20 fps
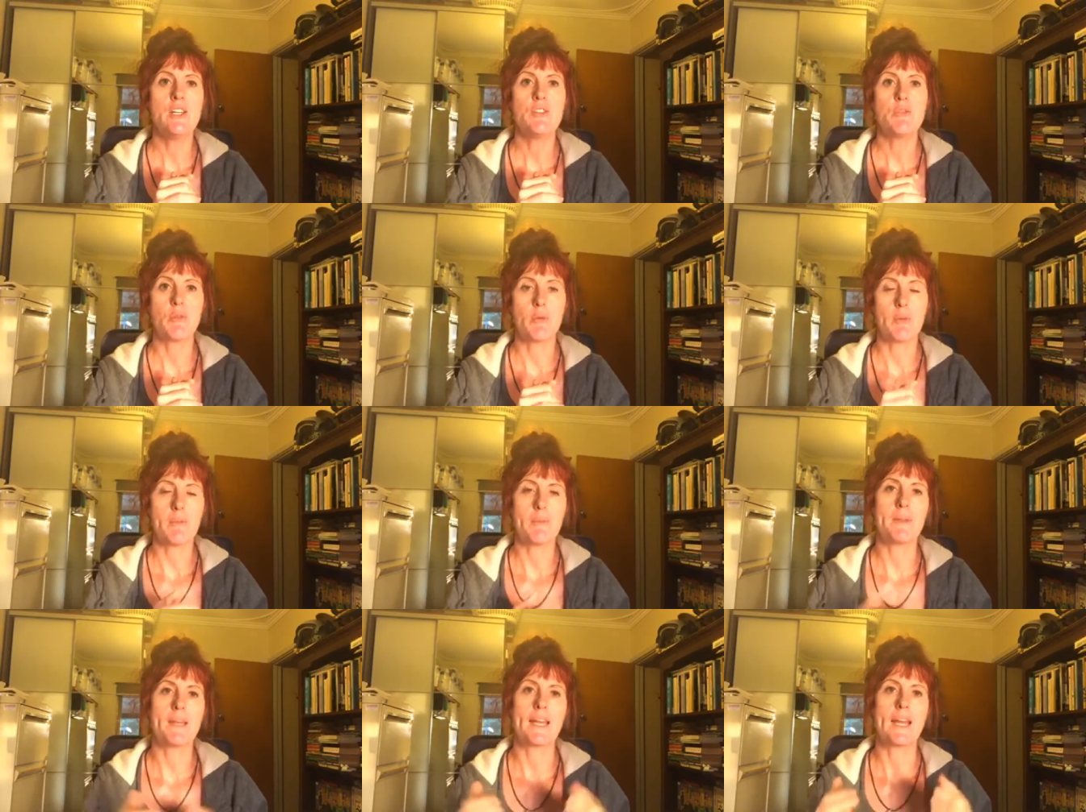
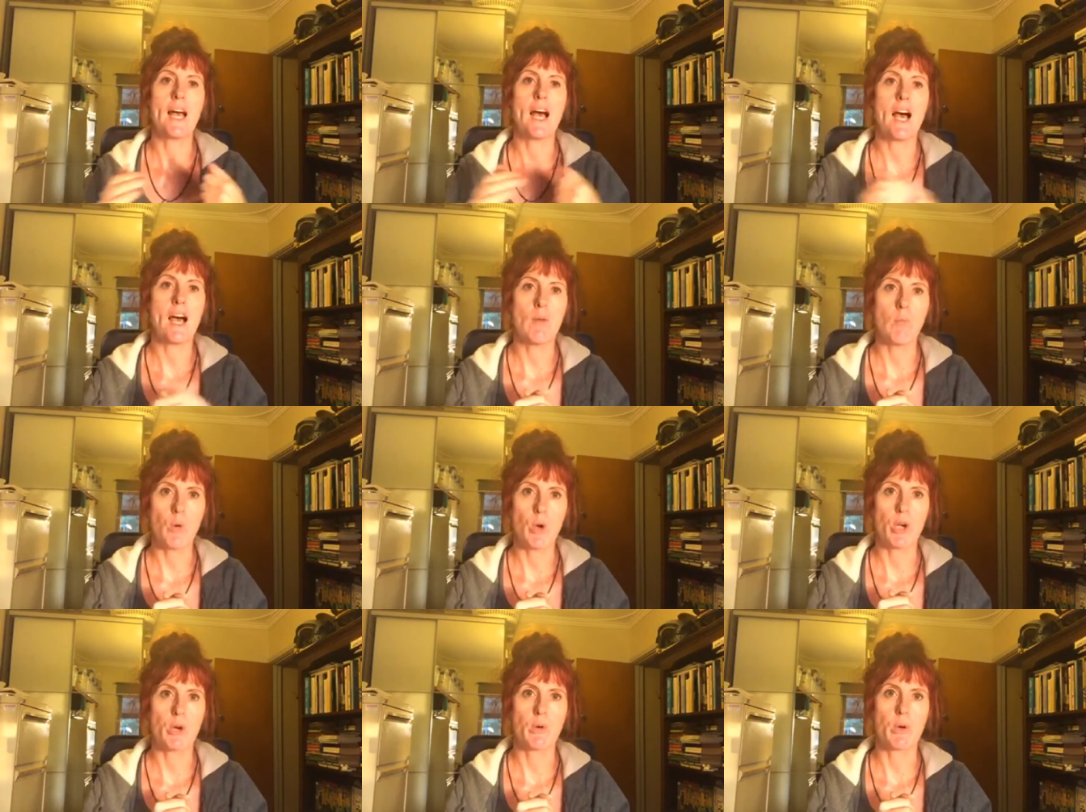remember that hard
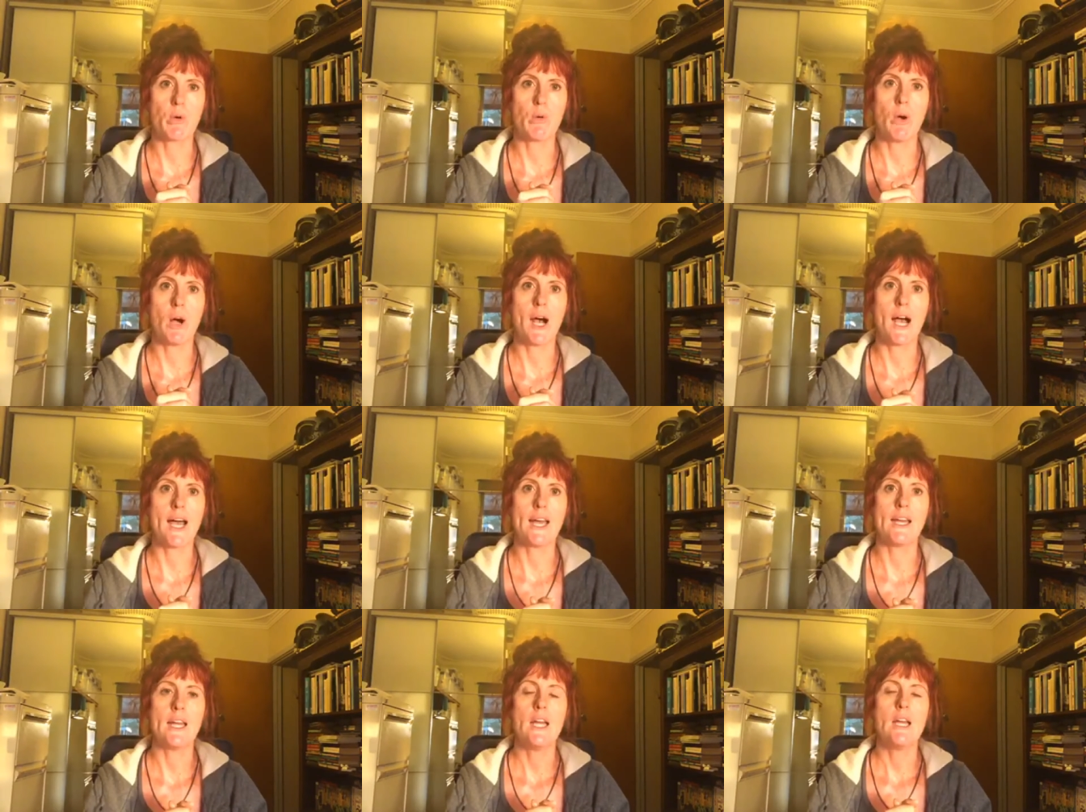work
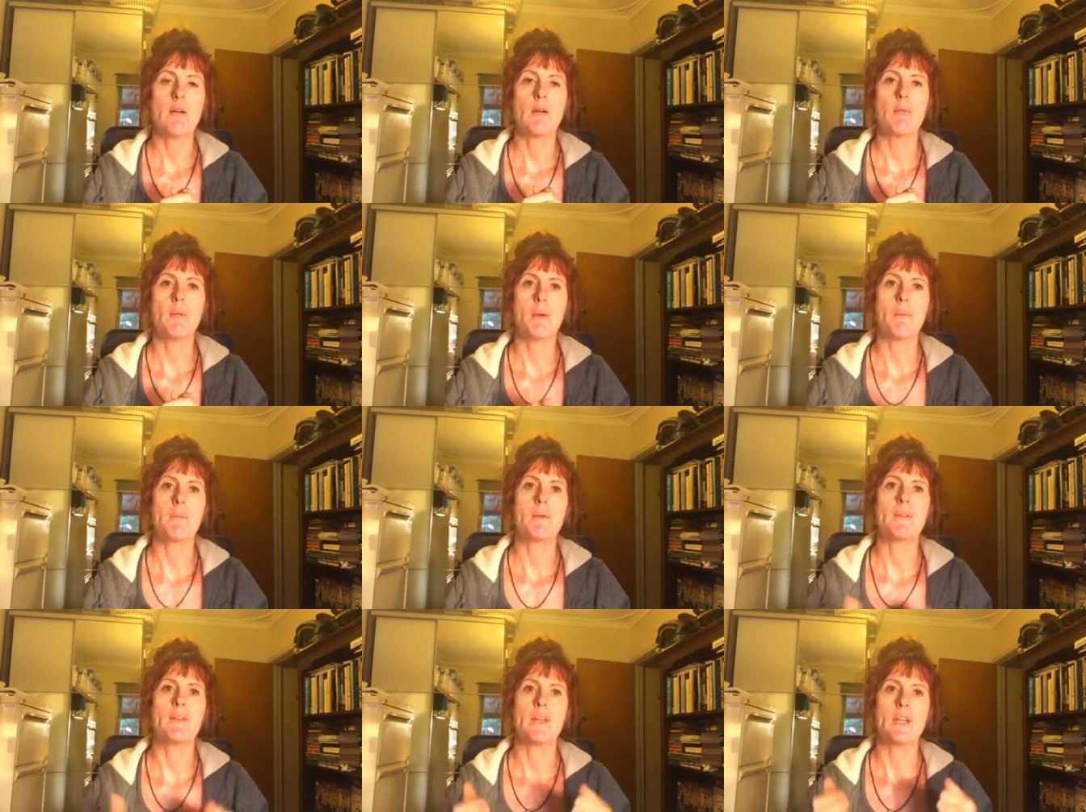required,
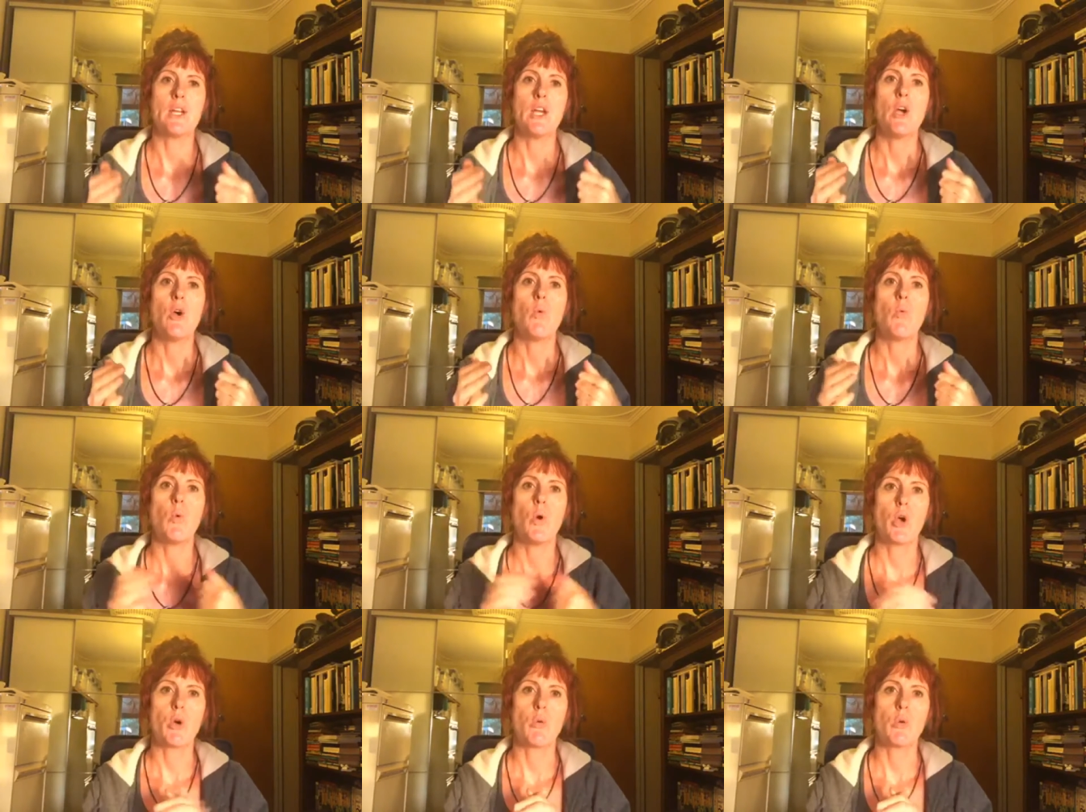remember that
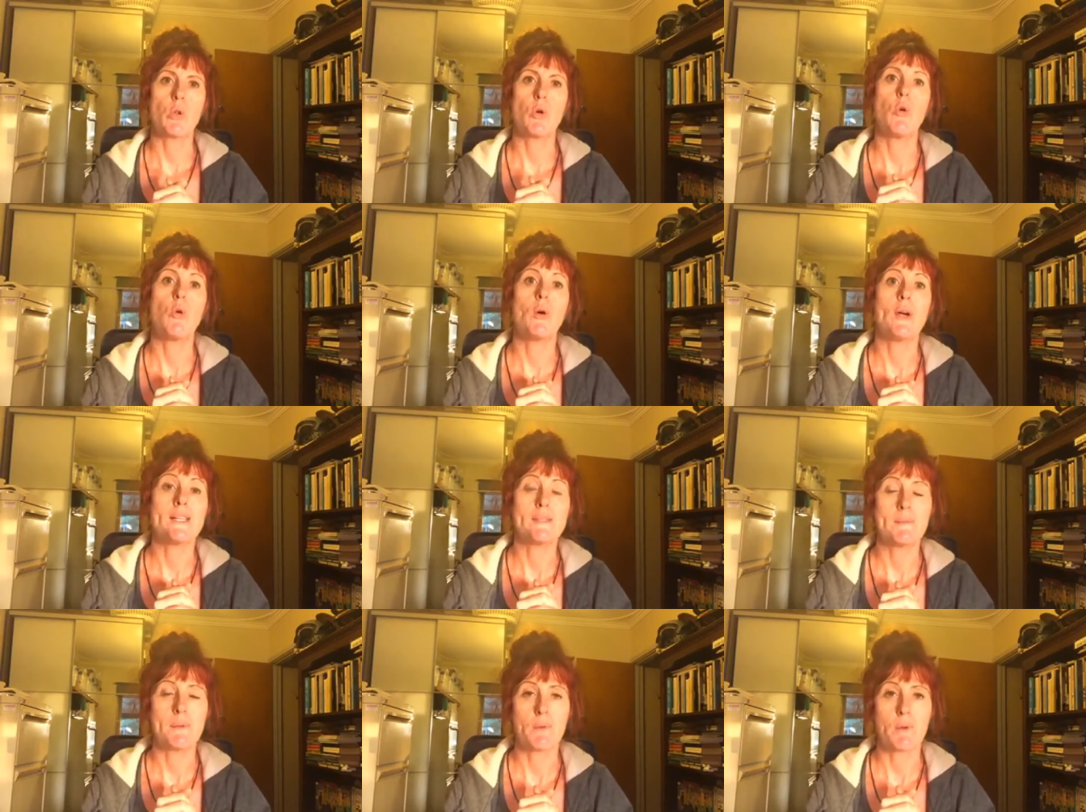work will always be